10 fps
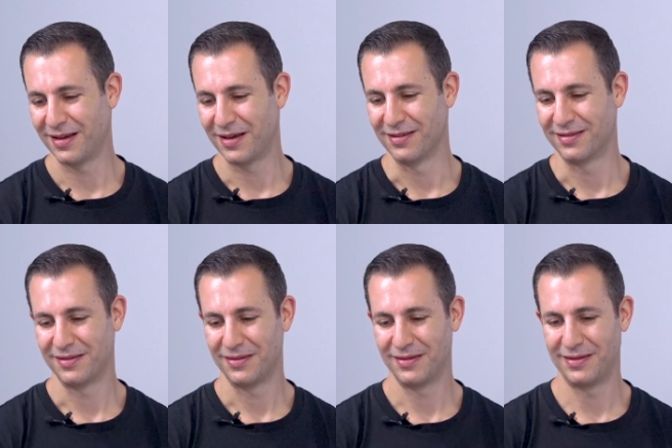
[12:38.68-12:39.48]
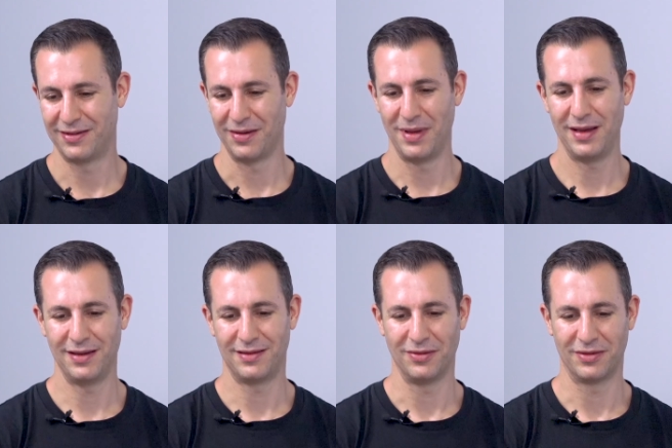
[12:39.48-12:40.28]
because to me,
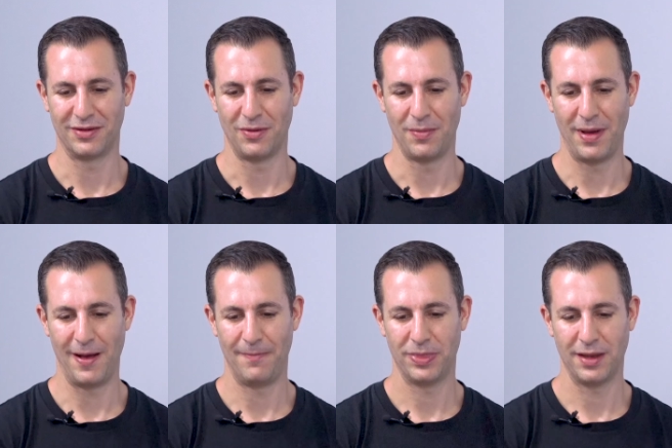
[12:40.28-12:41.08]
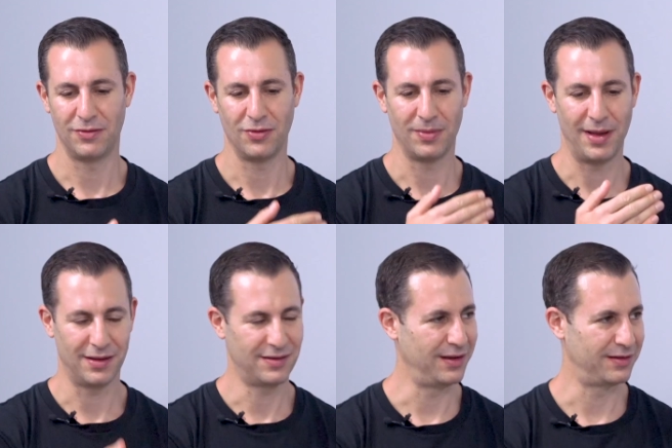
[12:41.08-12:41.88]
it's also about you talk about
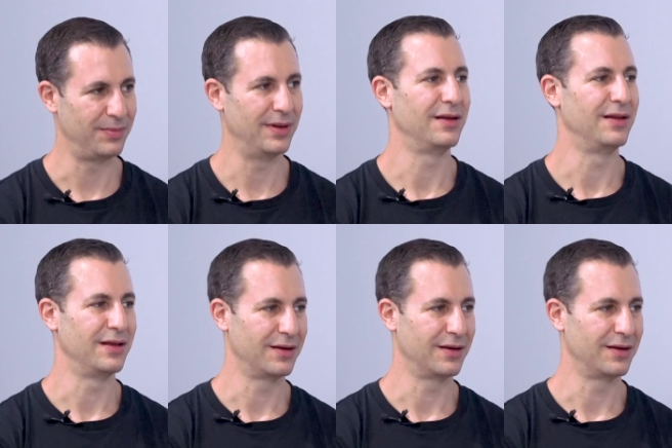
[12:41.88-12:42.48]
accessibility and